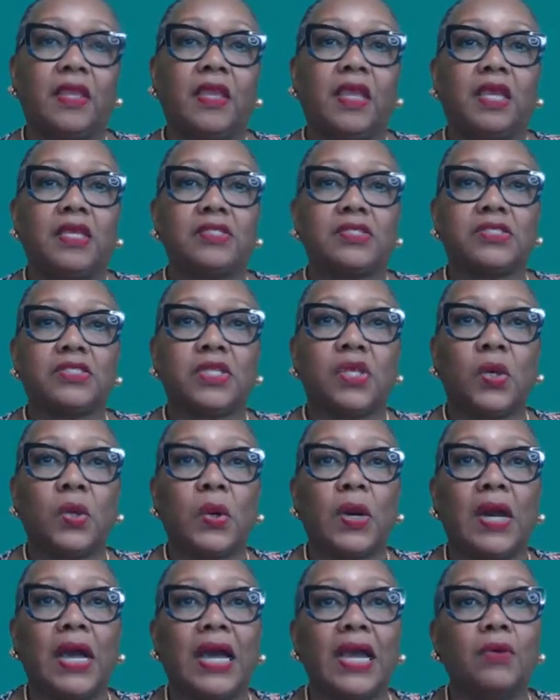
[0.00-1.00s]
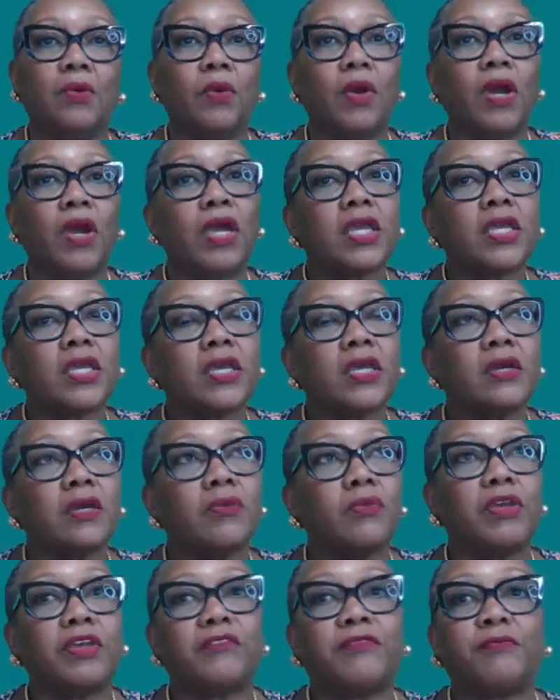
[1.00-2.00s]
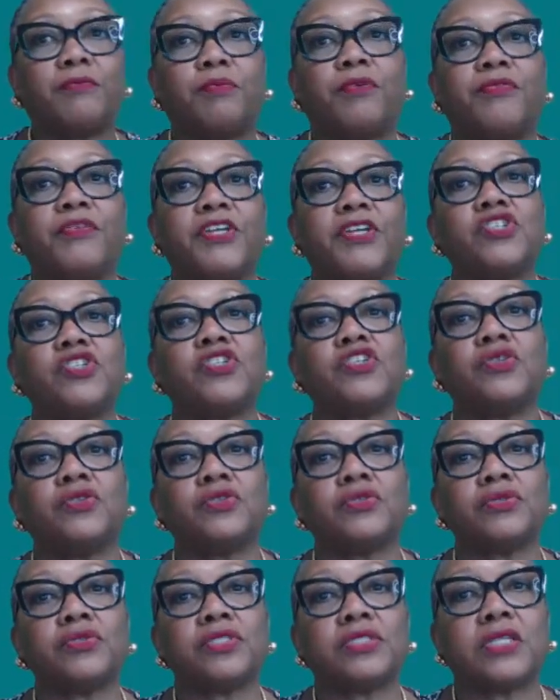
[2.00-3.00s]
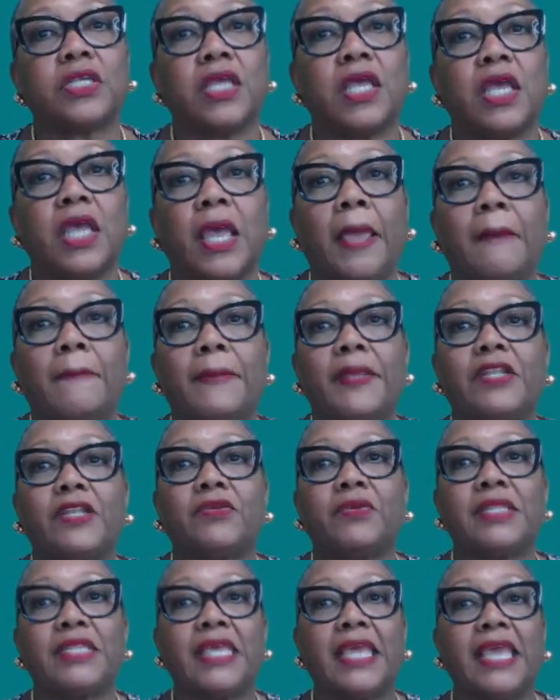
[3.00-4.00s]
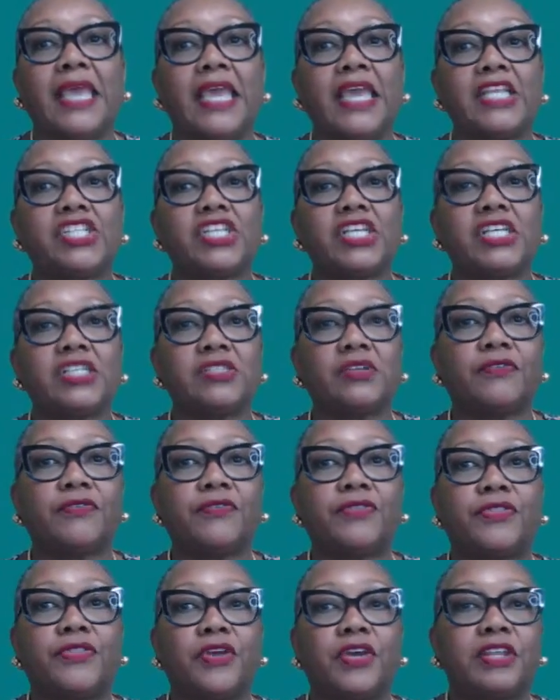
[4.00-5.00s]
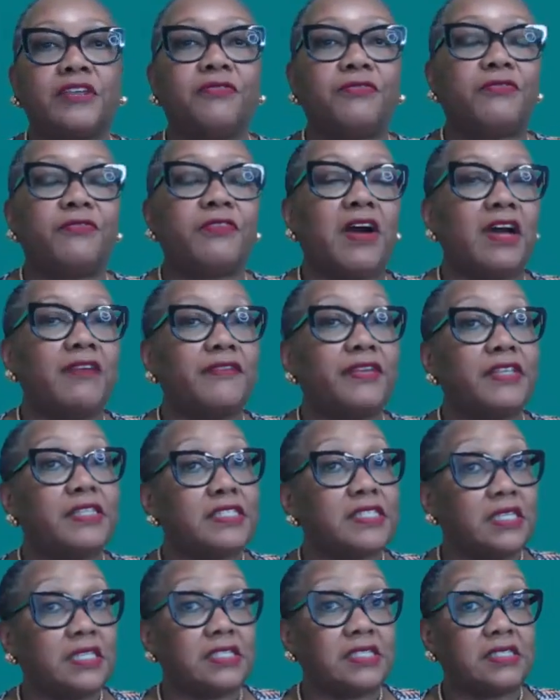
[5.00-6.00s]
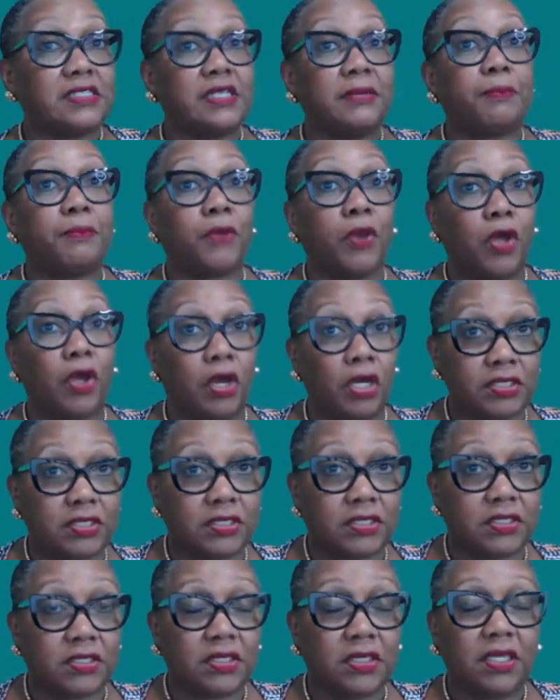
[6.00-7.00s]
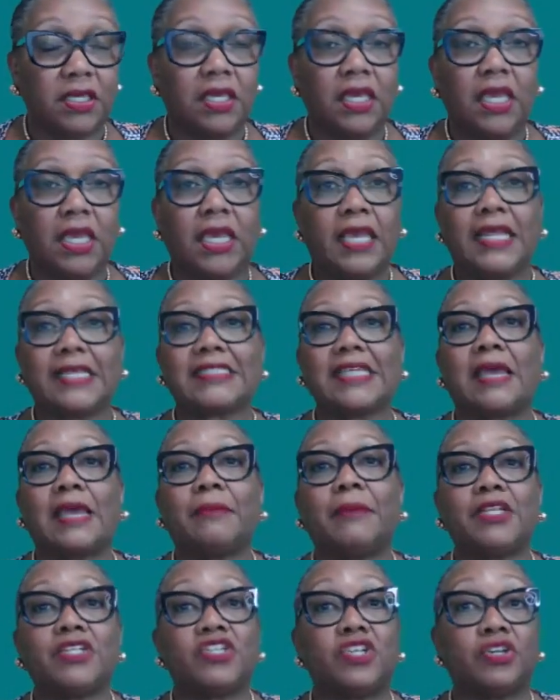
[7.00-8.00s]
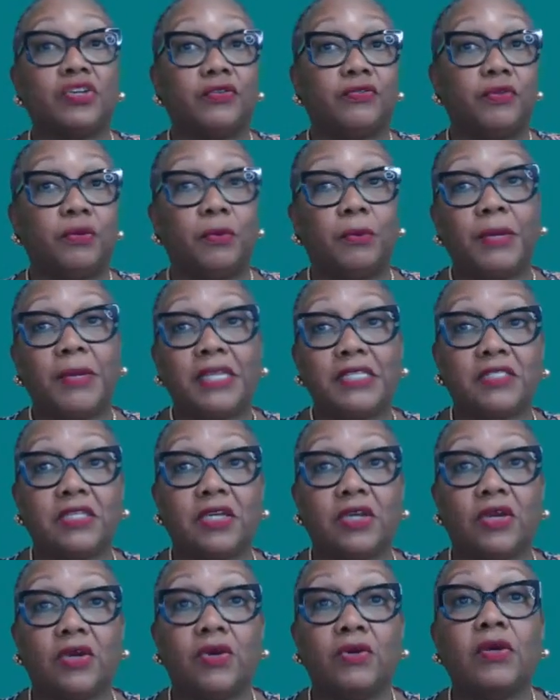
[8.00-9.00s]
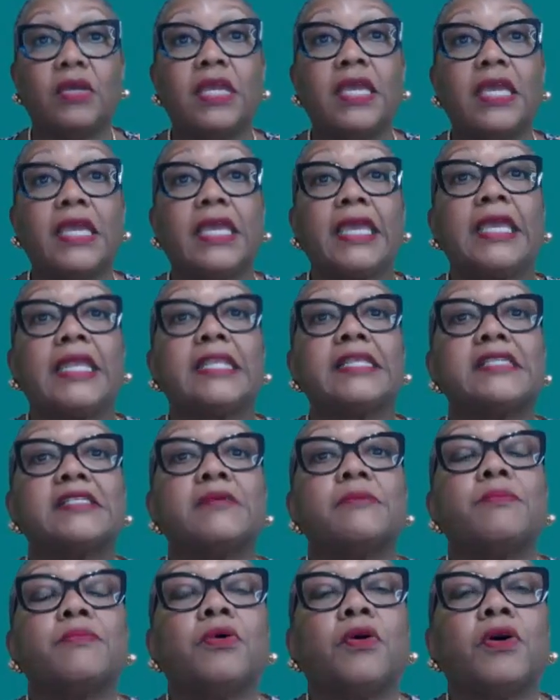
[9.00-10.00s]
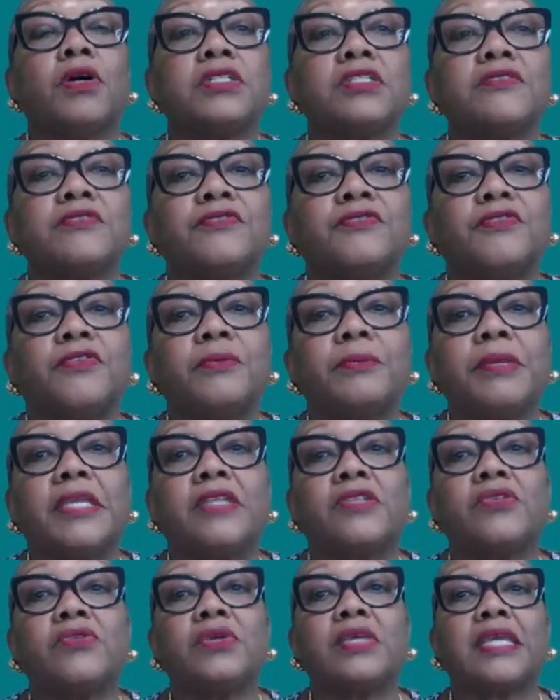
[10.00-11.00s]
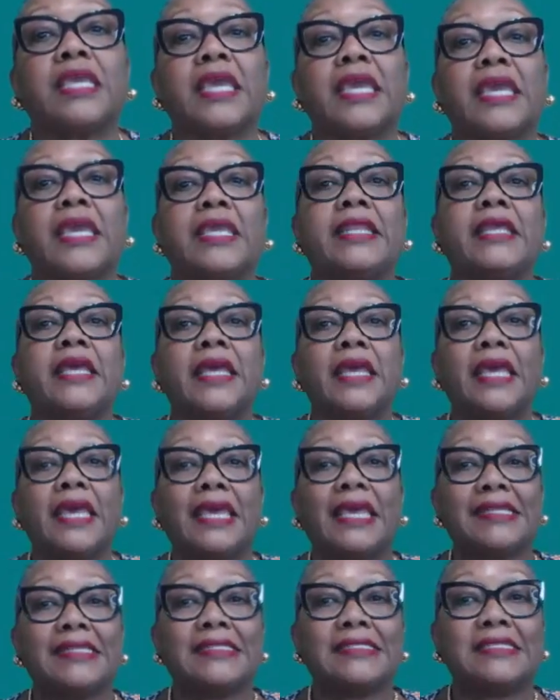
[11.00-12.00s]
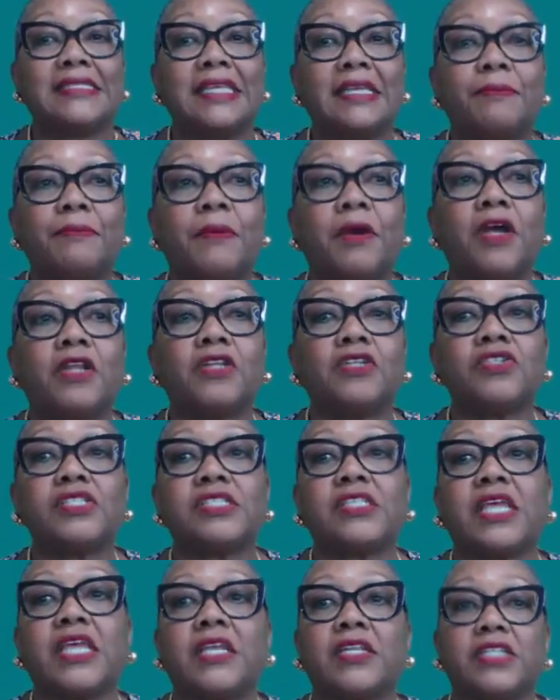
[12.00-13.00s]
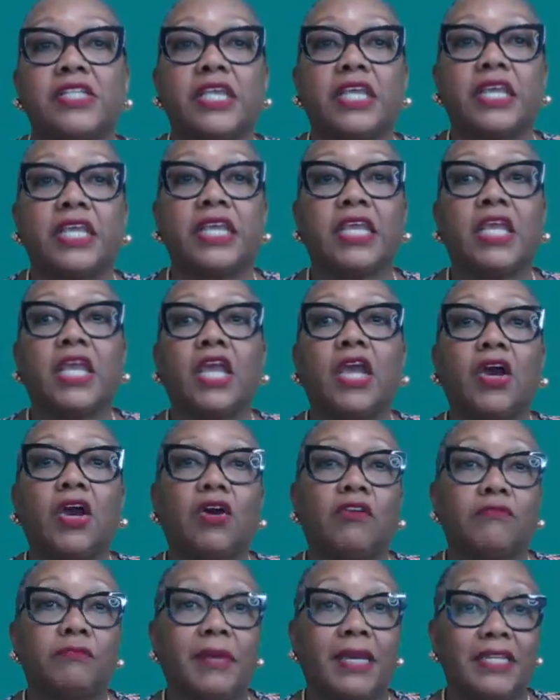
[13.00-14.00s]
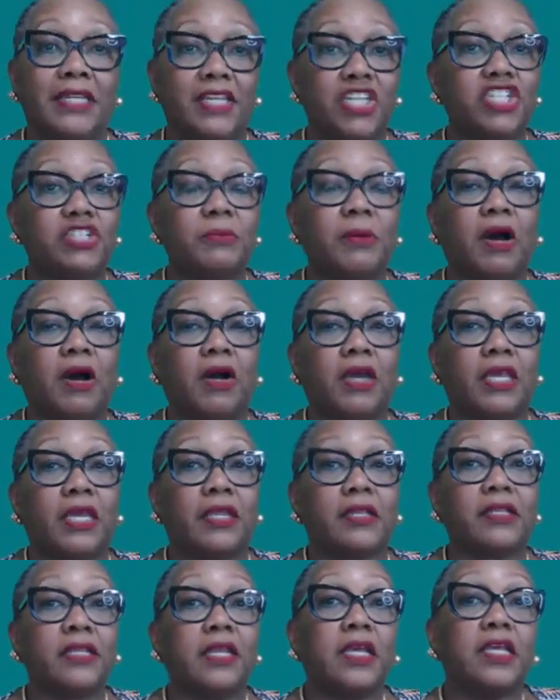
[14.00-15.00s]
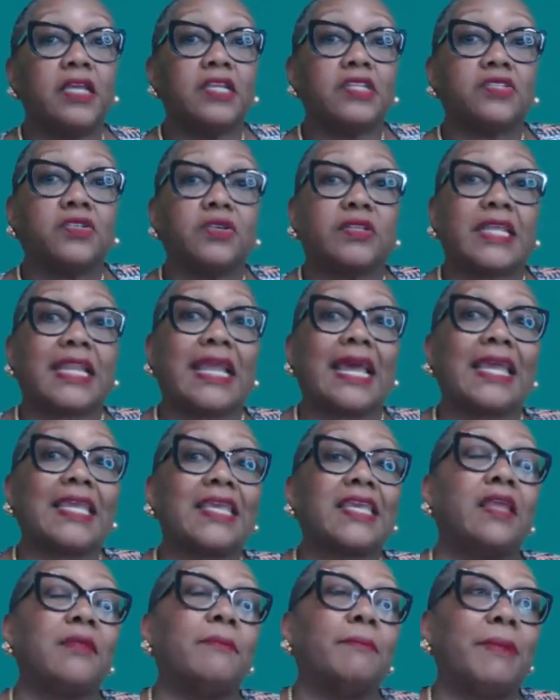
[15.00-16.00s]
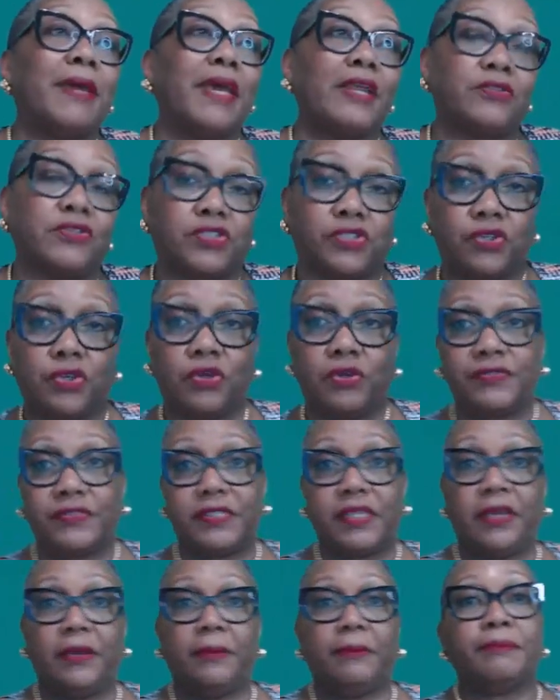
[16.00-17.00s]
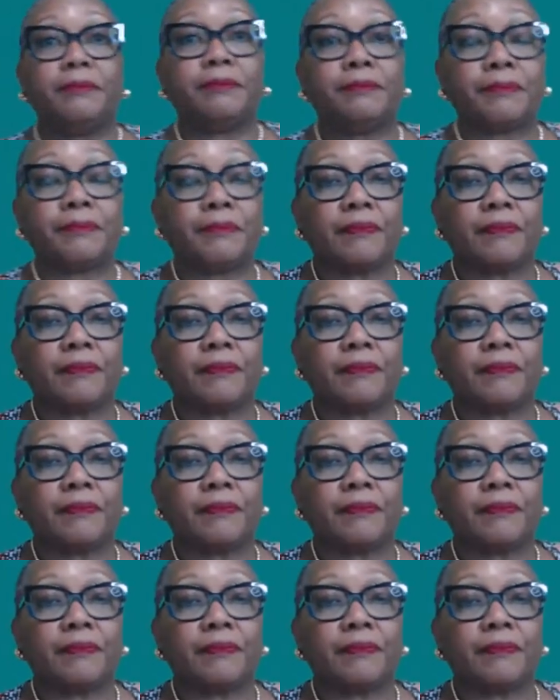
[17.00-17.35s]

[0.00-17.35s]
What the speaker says: So I work with professionals between the ages of 35 and 60 plus. And as I mentioned a few moments ago, it is important for me to gain a deep understanding of my niche market so that I can better serve them.